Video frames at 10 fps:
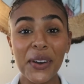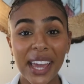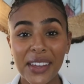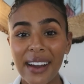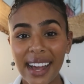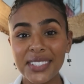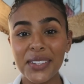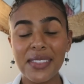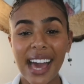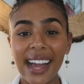Okay, you guys,
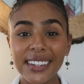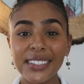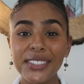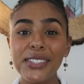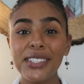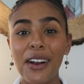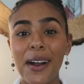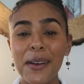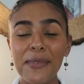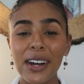so that concludes our
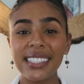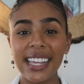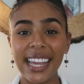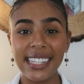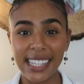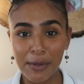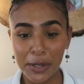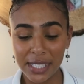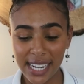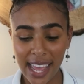unboxing and
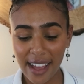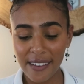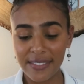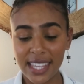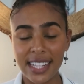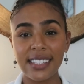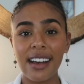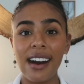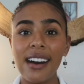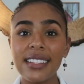demo today of this
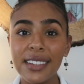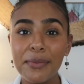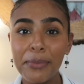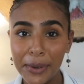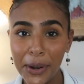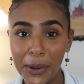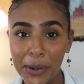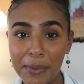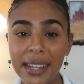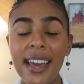awesome
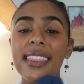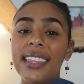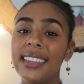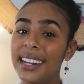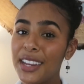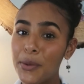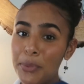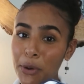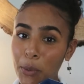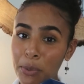probe, the Linear
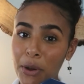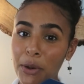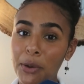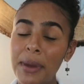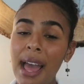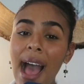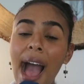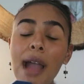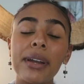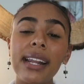Pro Probe.
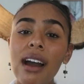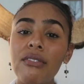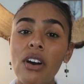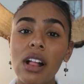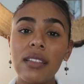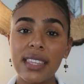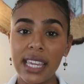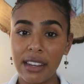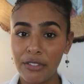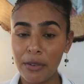I'm gonna have all of the
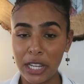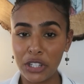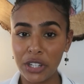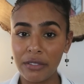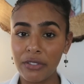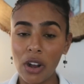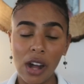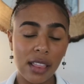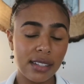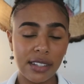information for
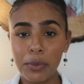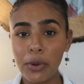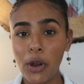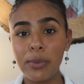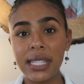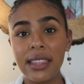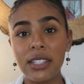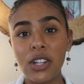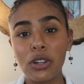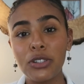all the different probes and the
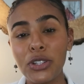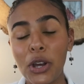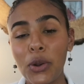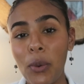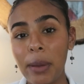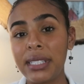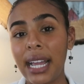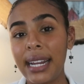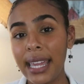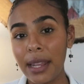DRSONO
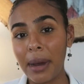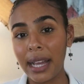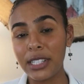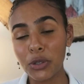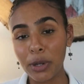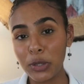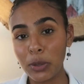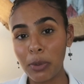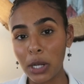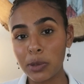website in my
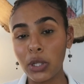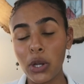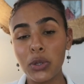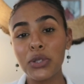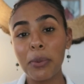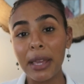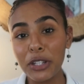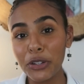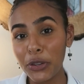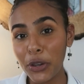description box below, so make
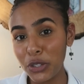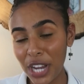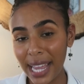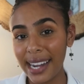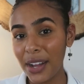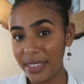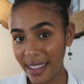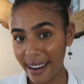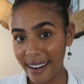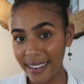sure you go check it out
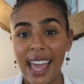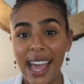there.